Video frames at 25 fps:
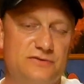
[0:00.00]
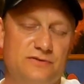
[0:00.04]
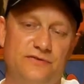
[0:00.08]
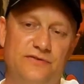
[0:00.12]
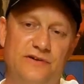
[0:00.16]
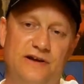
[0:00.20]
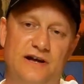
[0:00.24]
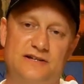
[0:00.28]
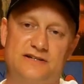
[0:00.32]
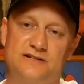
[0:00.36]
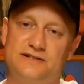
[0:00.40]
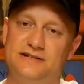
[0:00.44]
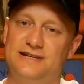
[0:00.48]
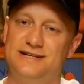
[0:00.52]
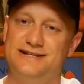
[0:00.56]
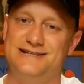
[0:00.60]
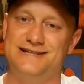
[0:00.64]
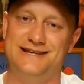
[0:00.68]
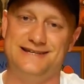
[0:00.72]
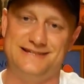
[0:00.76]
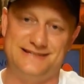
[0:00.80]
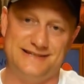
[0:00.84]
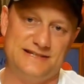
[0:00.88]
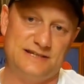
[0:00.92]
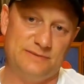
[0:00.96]
X four thousand is,
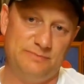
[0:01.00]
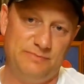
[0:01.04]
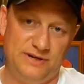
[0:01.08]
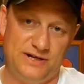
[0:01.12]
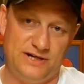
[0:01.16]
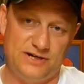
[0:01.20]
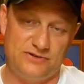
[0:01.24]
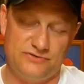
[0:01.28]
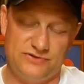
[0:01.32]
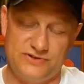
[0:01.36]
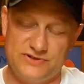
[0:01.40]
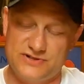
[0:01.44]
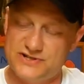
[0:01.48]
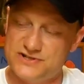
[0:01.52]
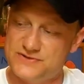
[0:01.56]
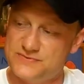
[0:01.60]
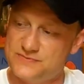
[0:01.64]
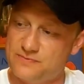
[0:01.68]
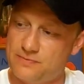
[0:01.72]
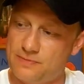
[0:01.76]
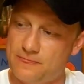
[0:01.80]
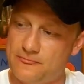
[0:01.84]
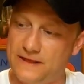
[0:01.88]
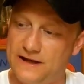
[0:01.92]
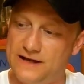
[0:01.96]
is its appearance,
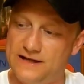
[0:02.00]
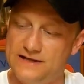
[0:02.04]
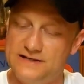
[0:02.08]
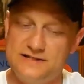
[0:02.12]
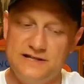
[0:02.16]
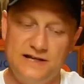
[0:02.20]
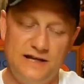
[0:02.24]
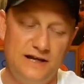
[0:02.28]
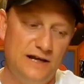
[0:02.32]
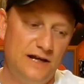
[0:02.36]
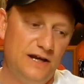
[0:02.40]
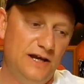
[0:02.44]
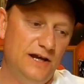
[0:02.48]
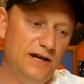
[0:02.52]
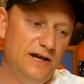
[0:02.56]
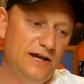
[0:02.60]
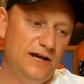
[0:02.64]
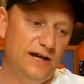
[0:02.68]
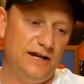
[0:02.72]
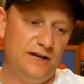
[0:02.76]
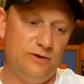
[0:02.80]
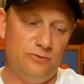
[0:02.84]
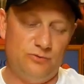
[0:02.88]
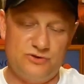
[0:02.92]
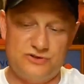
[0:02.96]
and
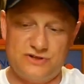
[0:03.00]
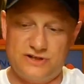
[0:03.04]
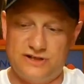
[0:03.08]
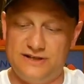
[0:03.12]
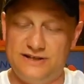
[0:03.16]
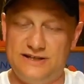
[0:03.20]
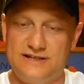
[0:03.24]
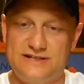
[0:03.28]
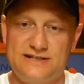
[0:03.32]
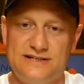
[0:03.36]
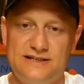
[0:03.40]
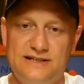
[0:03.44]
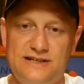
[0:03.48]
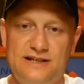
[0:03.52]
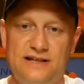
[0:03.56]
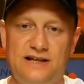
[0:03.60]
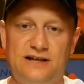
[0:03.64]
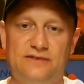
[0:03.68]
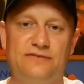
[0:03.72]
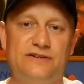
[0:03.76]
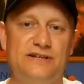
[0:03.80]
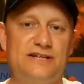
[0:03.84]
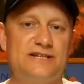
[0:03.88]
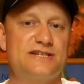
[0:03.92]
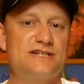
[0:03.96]
it was this
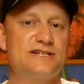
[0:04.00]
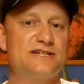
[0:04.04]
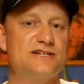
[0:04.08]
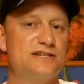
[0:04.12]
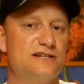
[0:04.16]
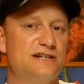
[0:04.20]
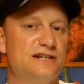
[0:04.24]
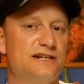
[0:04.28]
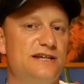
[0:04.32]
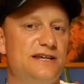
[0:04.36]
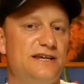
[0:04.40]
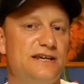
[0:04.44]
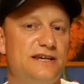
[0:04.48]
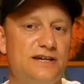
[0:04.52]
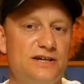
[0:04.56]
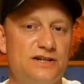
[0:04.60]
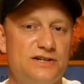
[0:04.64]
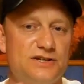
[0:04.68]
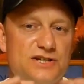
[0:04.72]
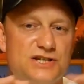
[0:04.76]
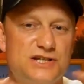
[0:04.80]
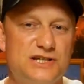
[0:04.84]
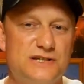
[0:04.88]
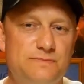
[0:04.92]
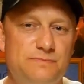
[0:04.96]
lovely, sleek,
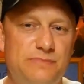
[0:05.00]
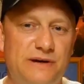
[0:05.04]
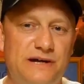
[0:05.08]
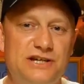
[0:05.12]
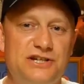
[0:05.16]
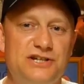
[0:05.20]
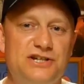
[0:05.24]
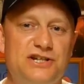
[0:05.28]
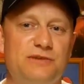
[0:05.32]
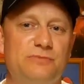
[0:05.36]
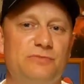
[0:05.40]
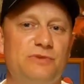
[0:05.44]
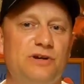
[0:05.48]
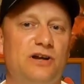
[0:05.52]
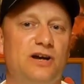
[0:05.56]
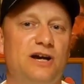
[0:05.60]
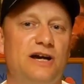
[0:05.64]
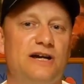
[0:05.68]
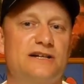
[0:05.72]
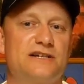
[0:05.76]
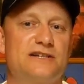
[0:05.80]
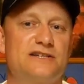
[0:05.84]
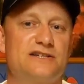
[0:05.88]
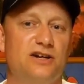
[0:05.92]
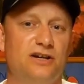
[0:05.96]

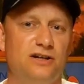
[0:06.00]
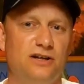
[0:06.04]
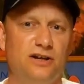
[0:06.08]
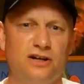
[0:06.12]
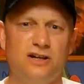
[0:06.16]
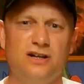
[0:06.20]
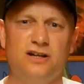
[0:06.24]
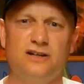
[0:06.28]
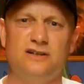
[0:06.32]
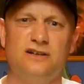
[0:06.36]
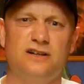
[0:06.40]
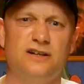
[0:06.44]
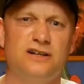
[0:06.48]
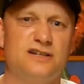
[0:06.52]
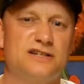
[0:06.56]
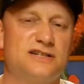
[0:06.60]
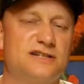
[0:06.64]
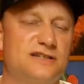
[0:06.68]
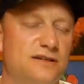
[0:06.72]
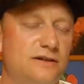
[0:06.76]
spaceship-like design, like a like a